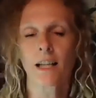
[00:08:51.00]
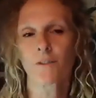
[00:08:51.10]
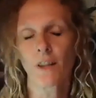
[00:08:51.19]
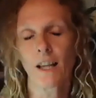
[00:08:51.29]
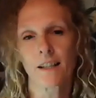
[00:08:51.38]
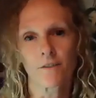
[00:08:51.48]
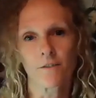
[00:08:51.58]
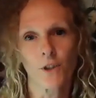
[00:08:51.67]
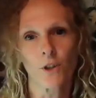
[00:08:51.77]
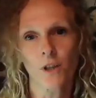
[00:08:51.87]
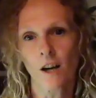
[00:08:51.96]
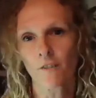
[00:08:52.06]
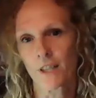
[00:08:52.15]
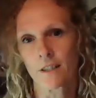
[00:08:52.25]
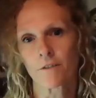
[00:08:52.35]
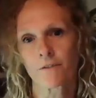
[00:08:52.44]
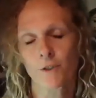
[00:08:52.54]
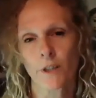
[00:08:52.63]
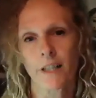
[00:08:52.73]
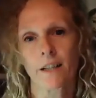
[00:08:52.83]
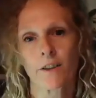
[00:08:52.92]
if they didn't feel confident of
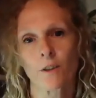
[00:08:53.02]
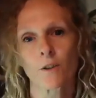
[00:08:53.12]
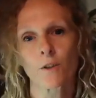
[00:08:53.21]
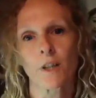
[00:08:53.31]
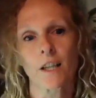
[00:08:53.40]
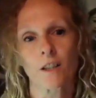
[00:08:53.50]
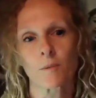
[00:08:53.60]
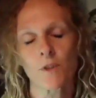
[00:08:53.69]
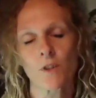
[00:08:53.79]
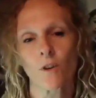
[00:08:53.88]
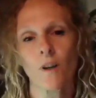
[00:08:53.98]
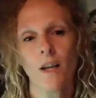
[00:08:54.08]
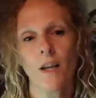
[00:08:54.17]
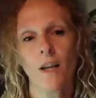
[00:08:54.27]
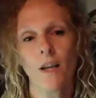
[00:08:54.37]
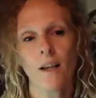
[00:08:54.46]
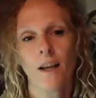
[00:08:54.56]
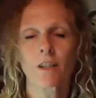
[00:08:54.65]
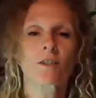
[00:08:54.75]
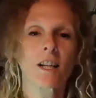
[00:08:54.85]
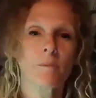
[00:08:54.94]
creating their own curriculum. So I
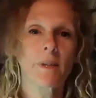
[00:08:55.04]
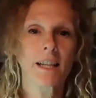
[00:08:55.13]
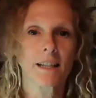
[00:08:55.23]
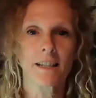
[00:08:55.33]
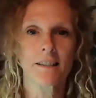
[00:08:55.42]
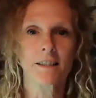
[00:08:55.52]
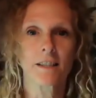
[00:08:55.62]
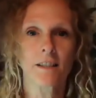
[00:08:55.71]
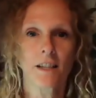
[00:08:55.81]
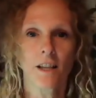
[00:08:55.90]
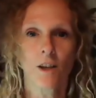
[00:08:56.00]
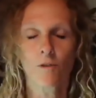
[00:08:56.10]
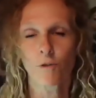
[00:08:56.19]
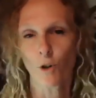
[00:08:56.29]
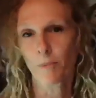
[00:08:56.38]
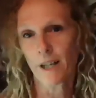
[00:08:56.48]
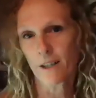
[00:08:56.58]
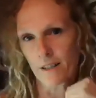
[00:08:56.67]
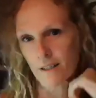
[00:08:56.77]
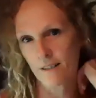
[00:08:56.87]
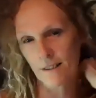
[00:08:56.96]
really tried to make it easy for
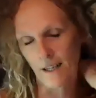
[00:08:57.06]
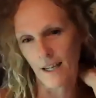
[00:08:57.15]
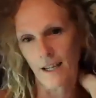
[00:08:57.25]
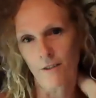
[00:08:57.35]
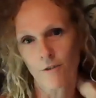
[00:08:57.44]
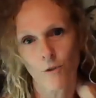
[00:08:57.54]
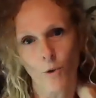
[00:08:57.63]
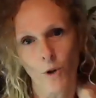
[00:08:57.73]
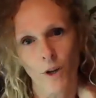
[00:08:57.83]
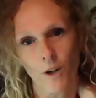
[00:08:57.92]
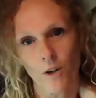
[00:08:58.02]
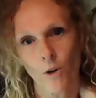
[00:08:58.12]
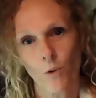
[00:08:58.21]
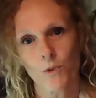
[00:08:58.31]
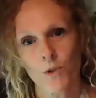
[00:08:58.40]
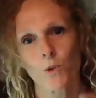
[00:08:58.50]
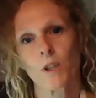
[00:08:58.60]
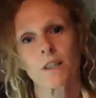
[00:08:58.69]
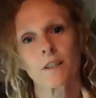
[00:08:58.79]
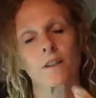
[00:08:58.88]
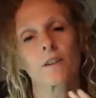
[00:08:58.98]
parents and for
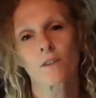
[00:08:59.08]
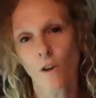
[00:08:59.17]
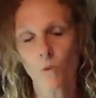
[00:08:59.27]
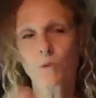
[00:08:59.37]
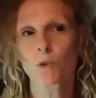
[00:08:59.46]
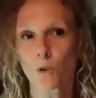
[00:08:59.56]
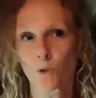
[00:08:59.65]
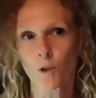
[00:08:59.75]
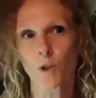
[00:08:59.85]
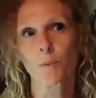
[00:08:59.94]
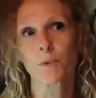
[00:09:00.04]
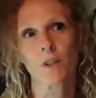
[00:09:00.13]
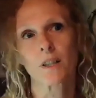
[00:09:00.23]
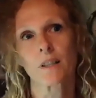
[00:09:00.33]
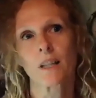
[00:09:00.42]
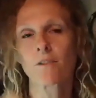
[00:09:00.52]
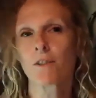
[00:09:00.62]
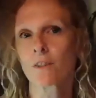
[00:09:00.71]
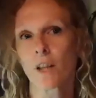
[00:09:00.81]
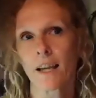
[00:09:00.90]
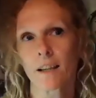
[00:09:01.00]
homeschool groups, and
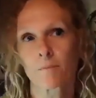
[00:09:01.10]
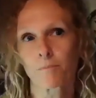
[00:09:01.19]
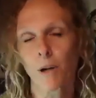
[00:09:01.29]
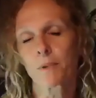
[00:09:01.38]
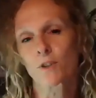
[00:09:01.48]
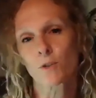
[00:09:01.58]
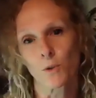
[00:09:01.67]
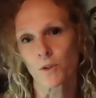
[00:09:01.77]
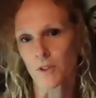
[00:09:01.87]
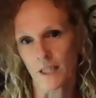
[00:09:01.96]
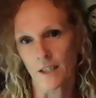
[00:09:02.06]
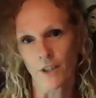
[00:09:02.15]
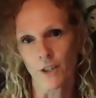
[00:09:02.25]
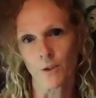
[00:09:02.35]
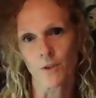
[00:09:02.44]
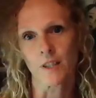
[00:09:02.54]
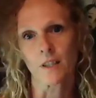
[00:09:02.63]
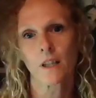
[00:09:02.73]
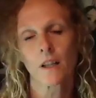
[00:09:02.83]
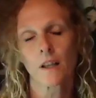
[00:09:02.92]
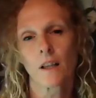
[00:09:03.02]
even like public schools could even use it
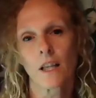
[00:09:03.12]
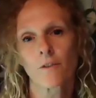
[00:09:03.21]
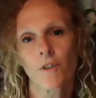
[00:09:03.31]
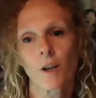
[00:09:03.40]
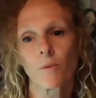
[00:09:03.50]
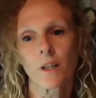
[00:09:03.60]
if they